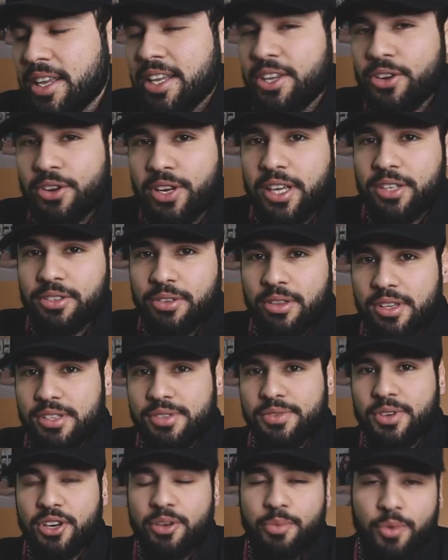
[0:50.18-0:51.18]
You clicked on
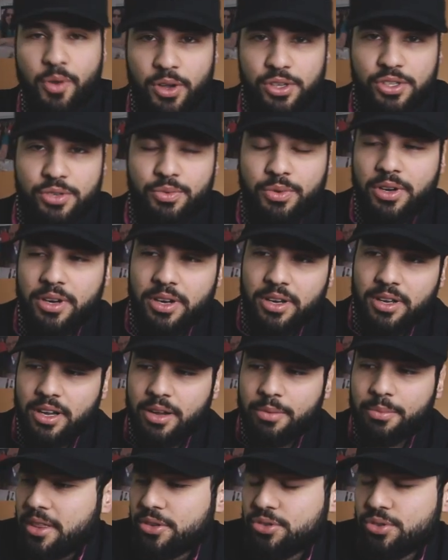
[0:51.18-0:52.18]
this video because you want to
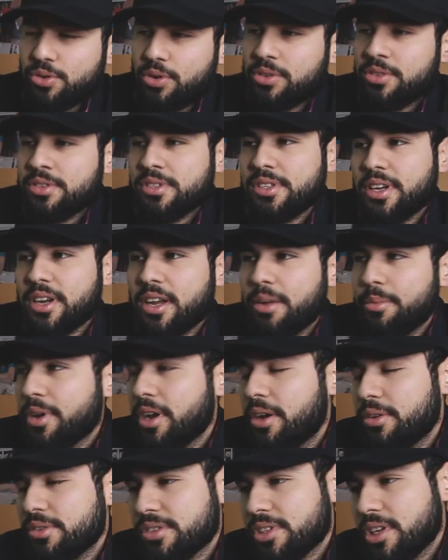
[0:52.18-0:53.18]
cop the Jordans that are coming
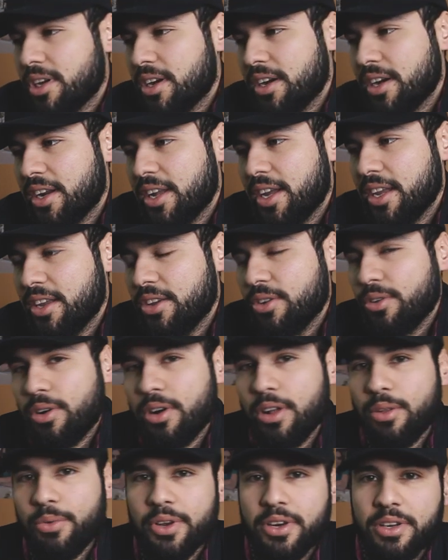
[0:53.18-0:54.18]
out on Saturday. You
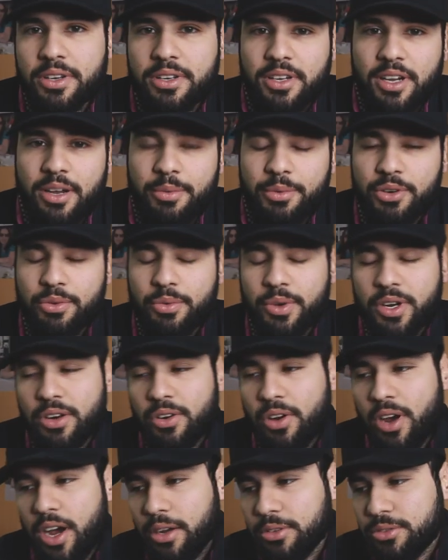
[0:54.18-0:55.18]
all want to cop and you want to
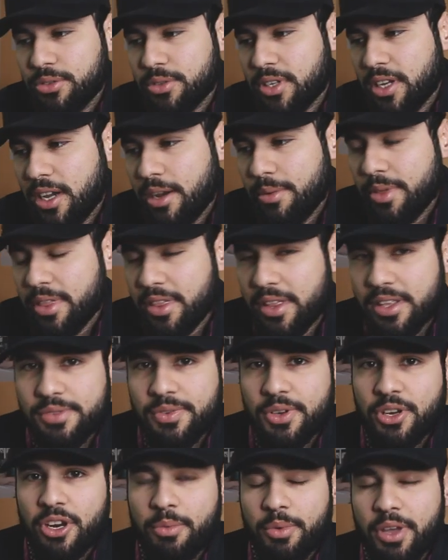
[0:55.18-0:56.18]
know how to cop. And in this
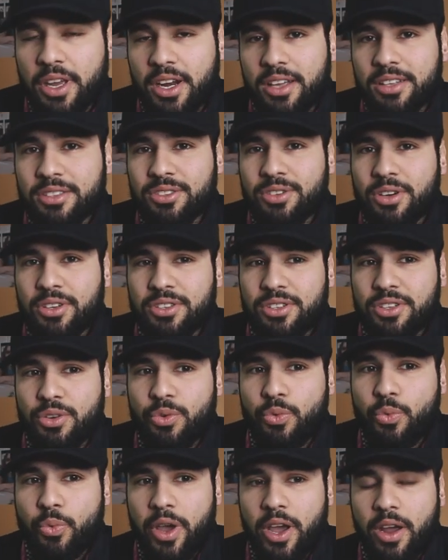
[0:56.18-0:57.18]
video, I'm gonna talk to you
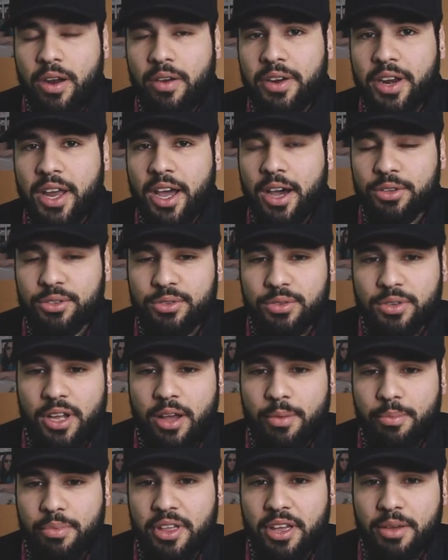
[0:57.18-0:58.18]
where and how to
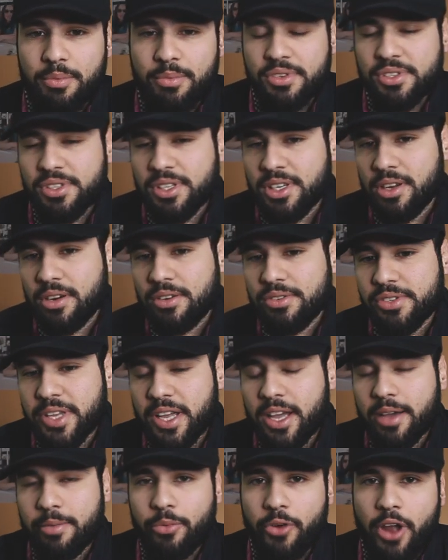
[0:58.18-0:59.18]
cop them. Sneakers
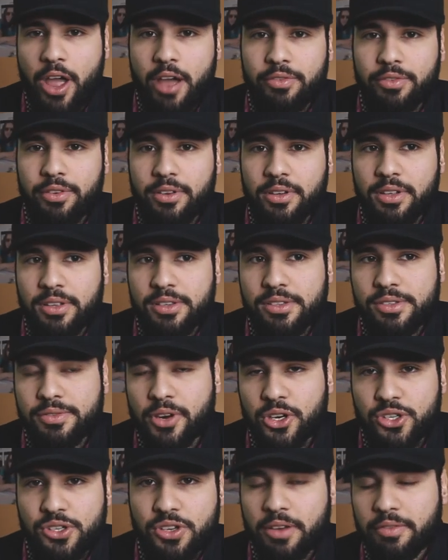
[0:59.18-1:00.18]
app, raffles,
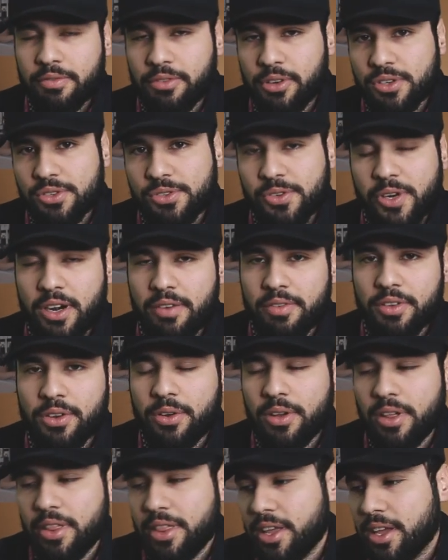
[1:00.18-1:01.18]
first come, first serve, and
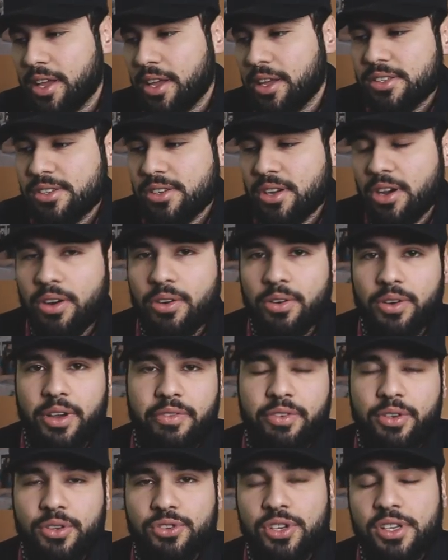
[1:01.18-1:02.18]
all that. So
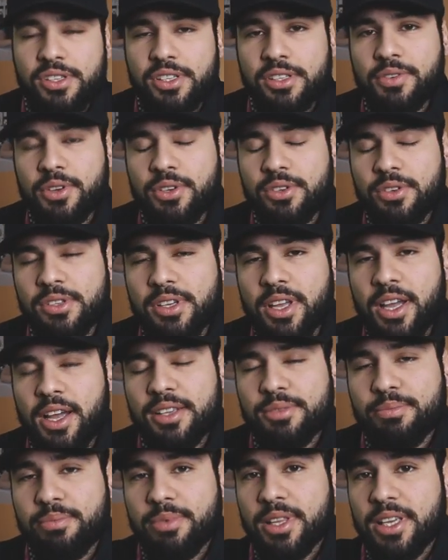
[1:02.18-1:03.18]
if you enjoy such videos,
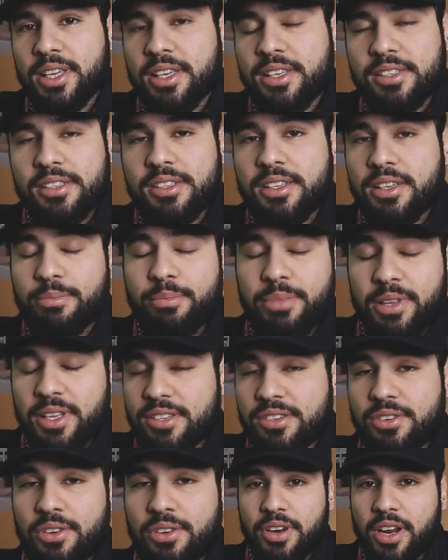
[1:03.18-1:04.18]
guys, please,
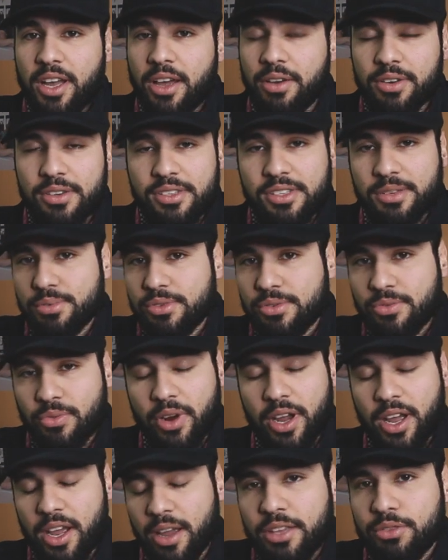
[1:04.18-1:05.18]
please down and
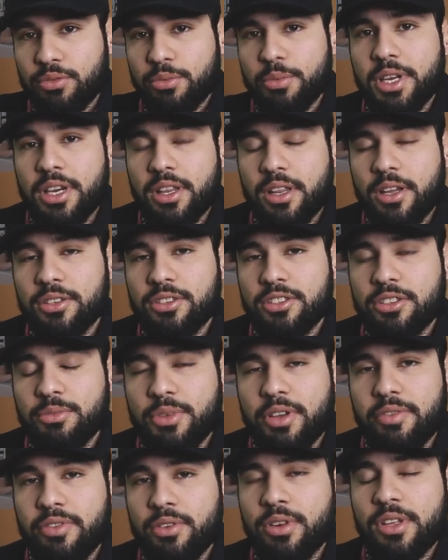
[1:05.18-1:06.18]
subscribe. It will mean a lot to
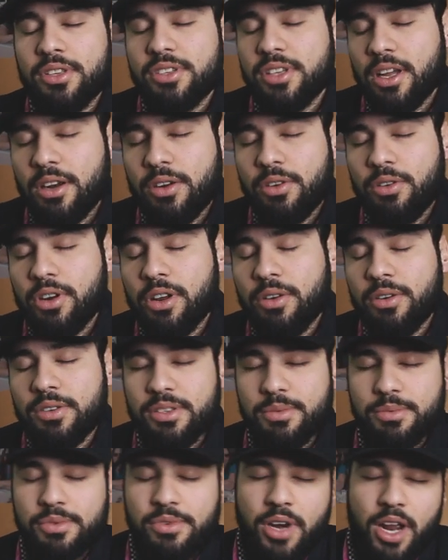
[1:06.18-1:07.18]
me. If you're on the channel, go down and
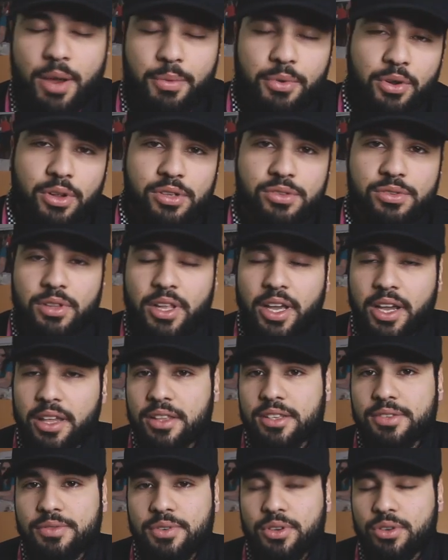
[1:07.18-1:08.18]
subscribe, and also like
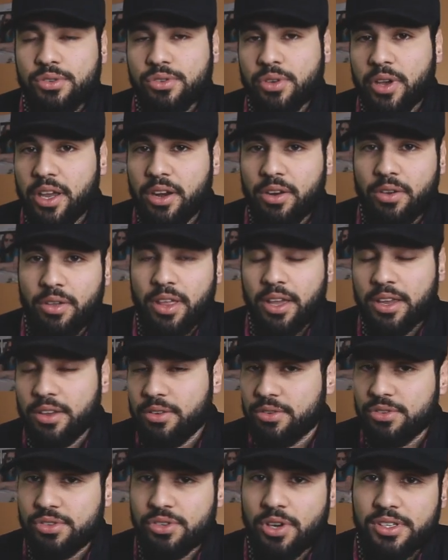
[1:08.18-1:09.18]
this video so I know that you
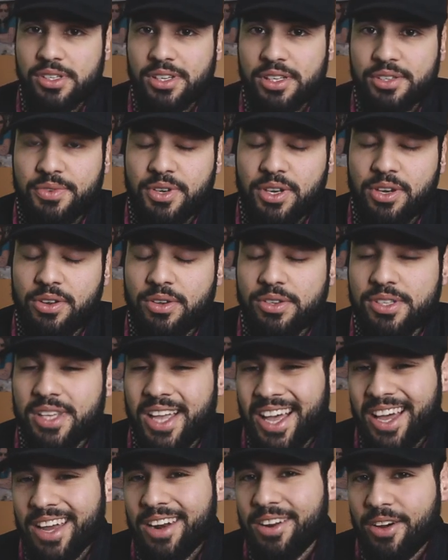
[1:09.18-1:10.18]
enjoy such videos.
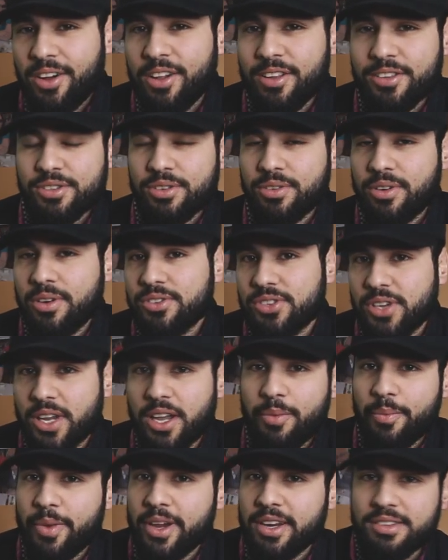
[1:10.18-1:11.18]
And also go check
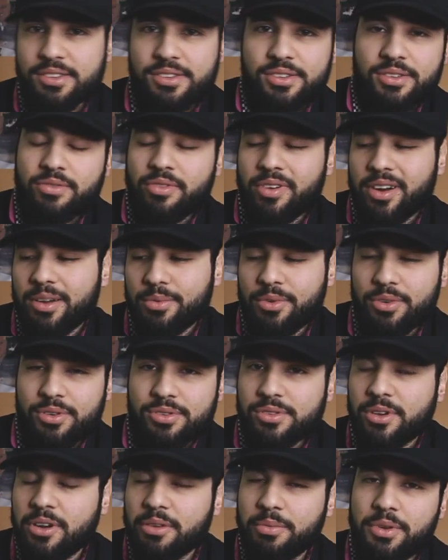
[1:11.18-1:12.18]
out my Instagram. Go
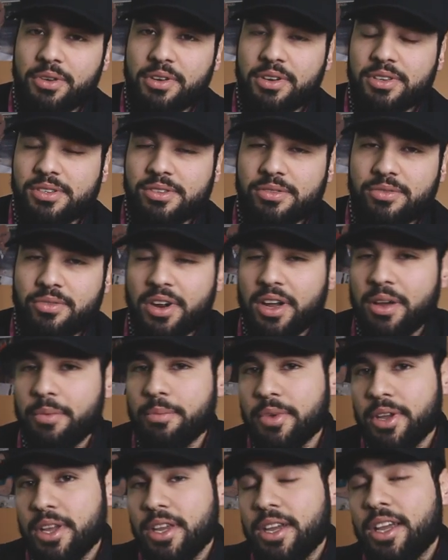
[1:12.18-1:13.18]
stalk me on Instagram.
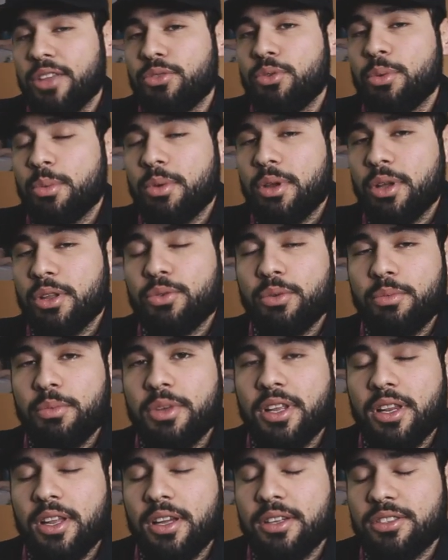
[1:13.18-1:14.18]
It will
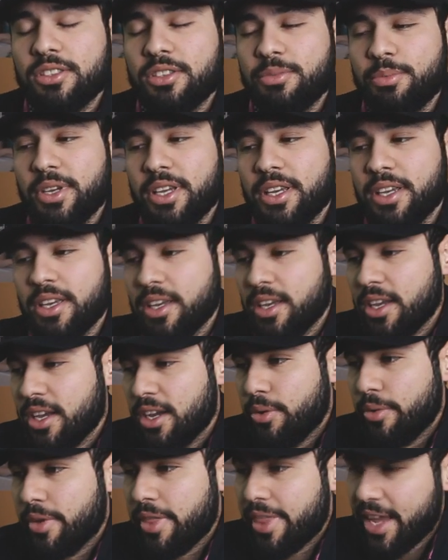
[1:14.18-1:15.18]
mean a lot to me.
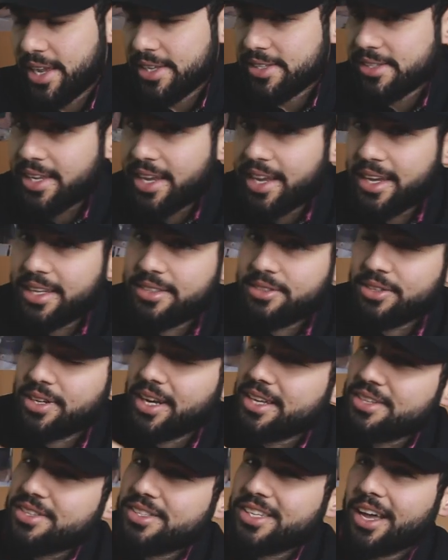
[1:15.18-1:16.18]
With that said,
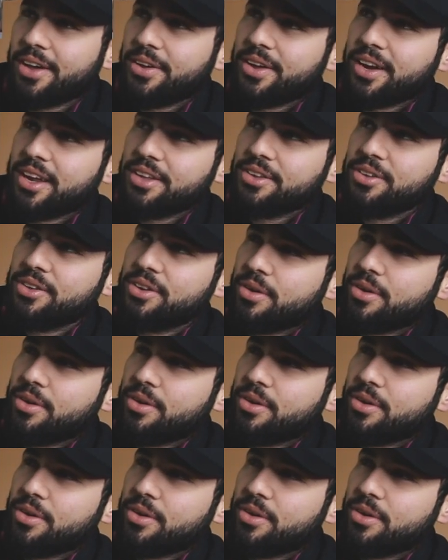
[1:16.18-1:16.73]
today's shout out, you